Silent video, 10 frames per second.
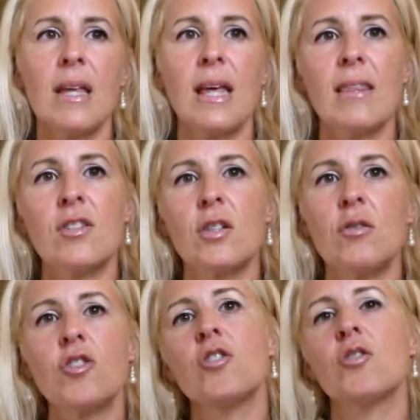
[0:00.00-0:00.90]
The
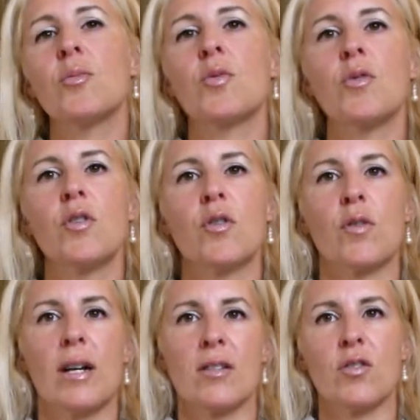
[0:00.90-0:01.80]
solution to improve your
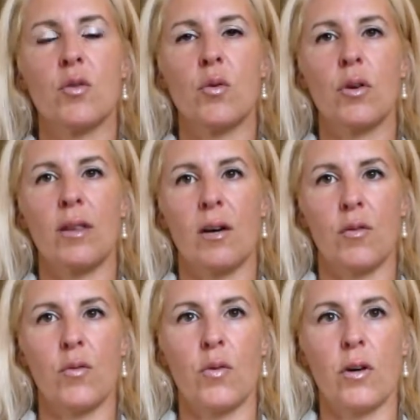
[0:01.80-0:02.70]
credit score,
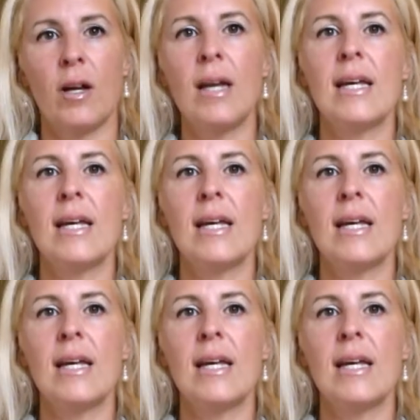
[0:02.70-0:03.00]
therefore,